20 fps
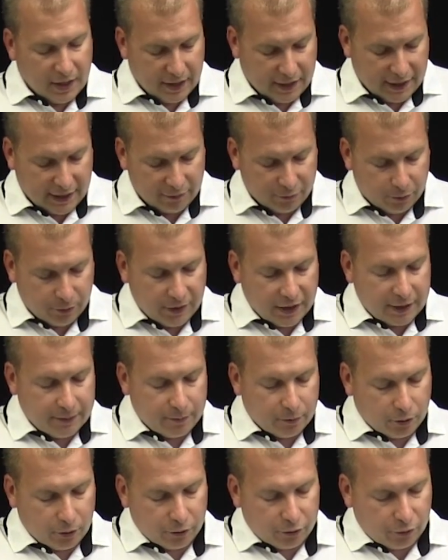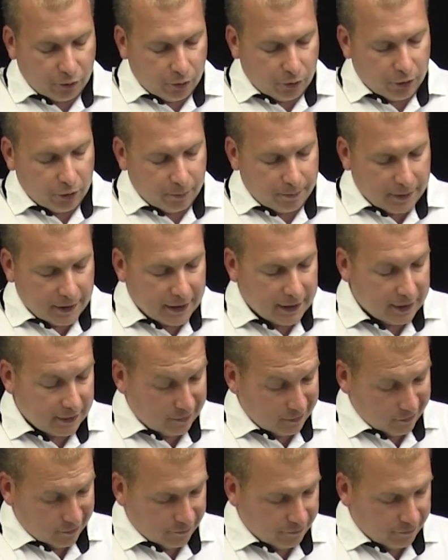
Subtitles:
And as with any Moroso oil pan,